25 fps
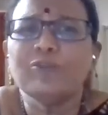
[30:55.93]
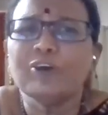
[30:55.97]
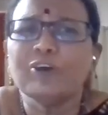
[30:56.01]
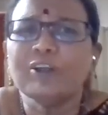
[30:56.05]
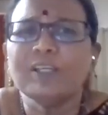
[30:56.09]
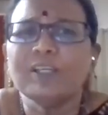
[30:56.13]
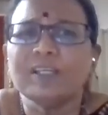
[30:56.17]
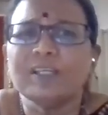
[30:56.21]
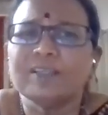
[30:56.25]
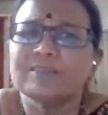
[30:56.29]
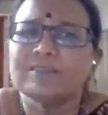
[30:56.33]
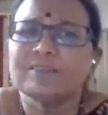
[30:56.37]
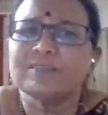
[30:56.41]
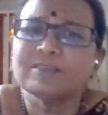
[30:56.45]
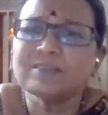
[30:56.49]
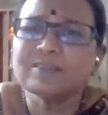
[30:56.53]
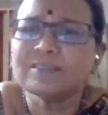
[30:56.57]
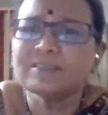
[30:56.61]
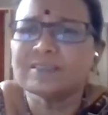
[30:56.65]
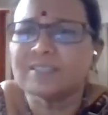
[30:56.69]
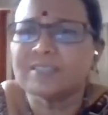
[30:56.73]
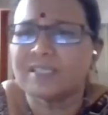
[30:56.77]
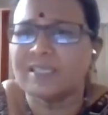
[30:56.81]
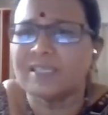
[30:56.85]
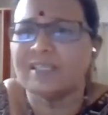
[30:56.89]
what he does
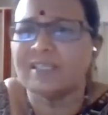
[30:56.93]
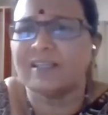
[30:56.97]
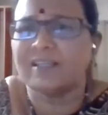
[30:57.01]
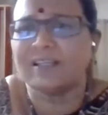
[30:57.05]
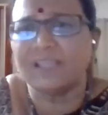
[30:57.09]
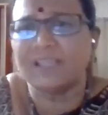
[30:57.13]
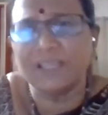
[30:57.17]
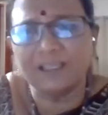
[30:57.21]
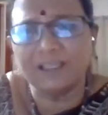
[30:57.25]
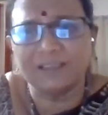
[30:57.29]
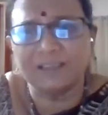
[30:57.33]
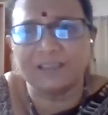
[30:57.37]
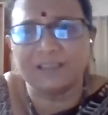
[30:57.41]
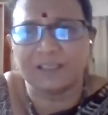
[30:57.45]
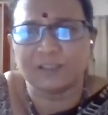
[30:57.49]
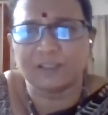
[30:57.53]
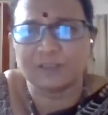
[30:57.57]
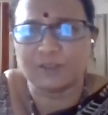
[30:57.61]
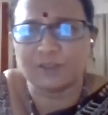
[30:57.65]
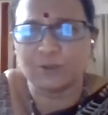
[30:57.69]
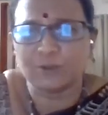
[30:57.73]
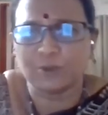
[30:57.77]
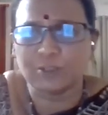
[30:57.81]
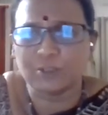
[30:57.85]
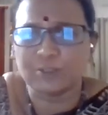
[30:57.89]
is, he read
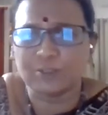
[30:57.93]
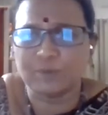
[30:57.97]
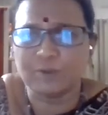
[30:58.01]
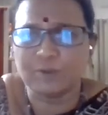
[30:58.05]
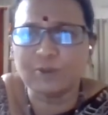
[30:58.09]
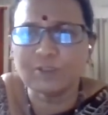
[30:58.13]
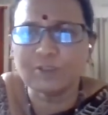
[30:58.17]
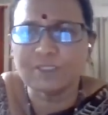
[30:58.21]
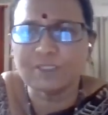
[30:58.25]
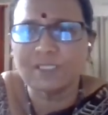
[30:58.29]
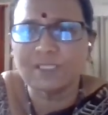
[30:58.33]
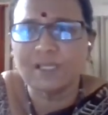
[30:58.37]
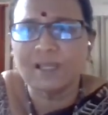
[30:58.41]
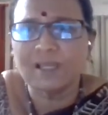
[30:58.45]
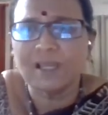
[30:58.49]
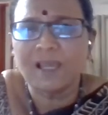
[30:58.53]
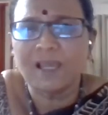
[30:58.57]
those books.